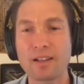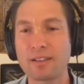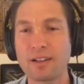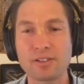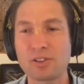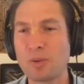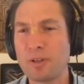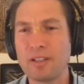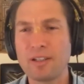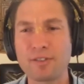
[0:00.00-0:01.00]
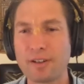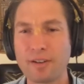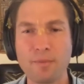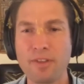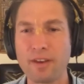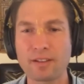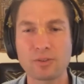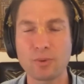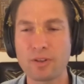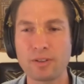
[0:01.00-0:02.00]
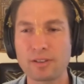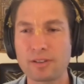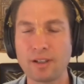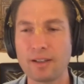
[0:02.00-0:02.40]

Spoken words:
on so many different things, whether it's